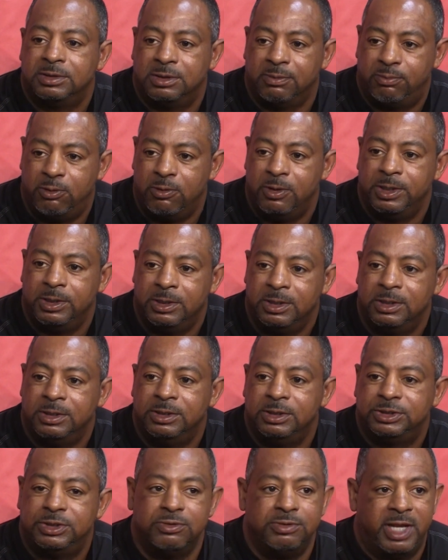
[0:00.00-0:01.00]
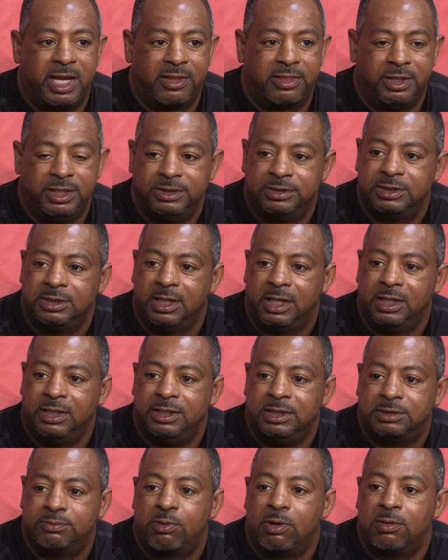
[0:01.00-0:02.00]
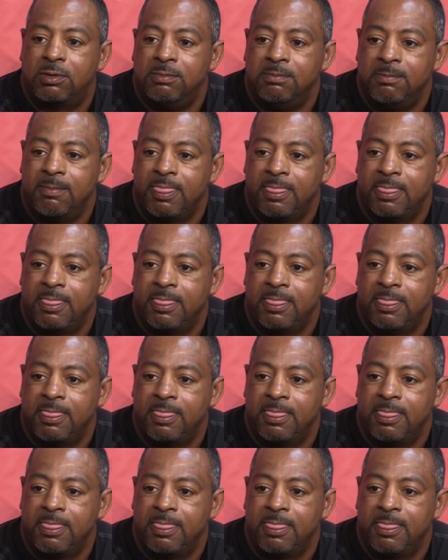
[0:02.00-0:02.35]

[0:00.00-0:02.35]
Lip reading: support the student athletes in this program.